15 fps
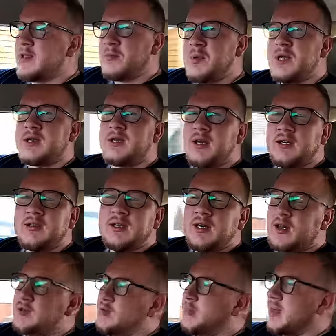the best
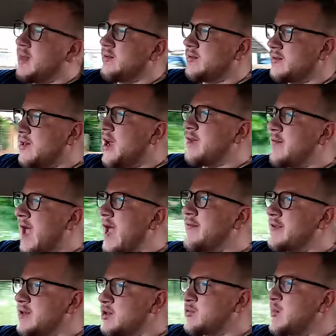£1,900 I've
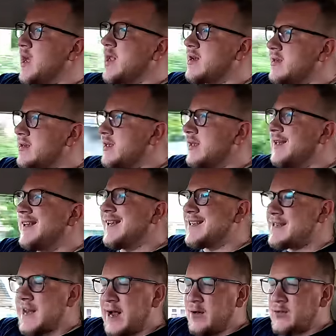ever spent.
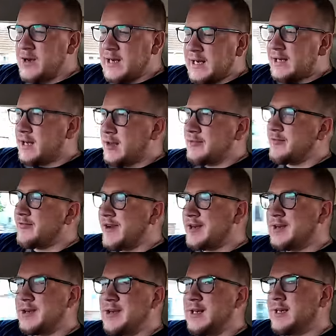It's now cleaned up. In fact,
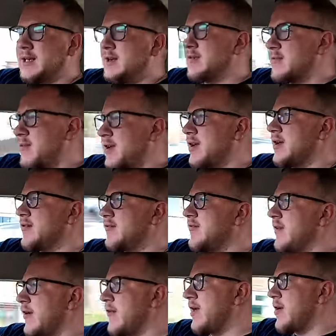I cleaned it with my
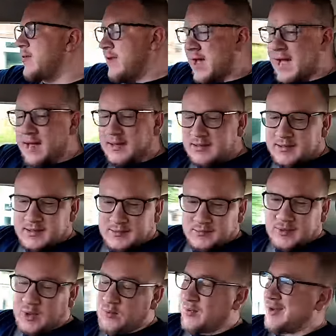very own hands, and
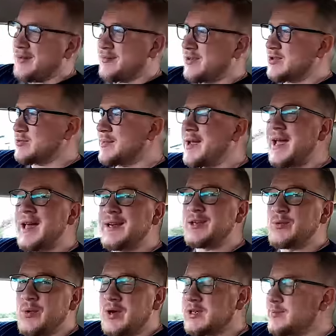I'm quite impressed with my
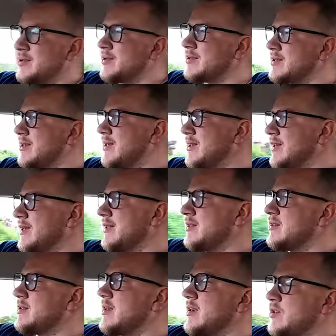handiwork, to be honest.
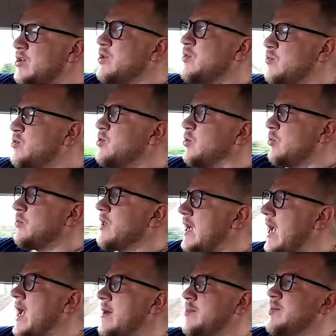It's unusual
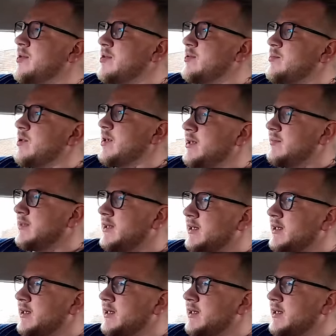that happens, but